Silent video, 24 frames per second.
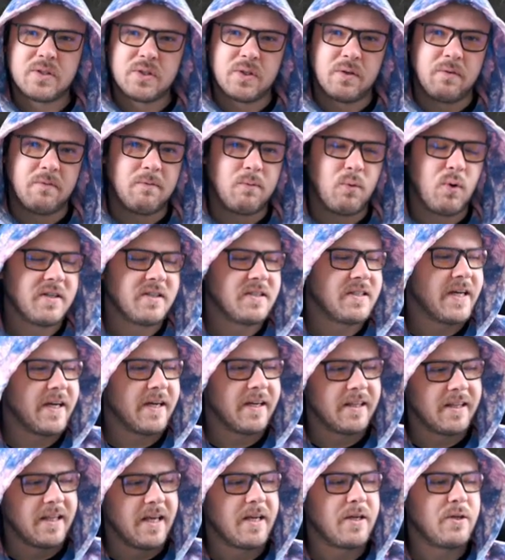so
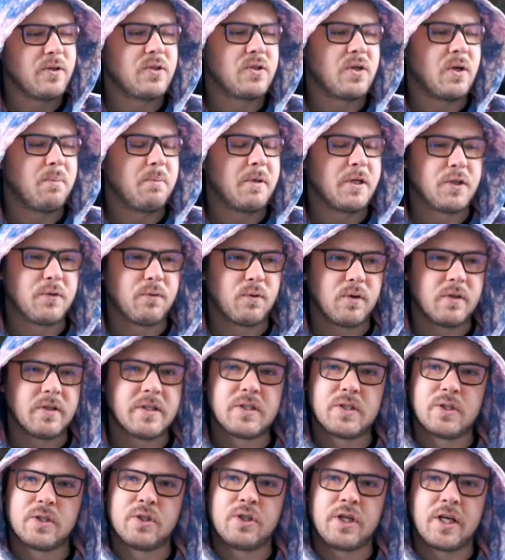Vojtech, thank you so much for the
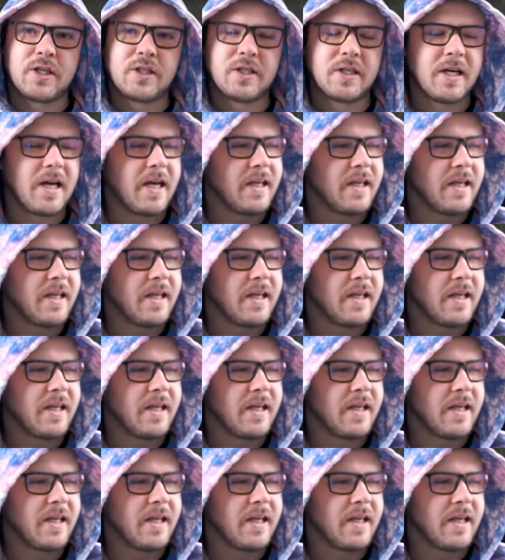suggestion.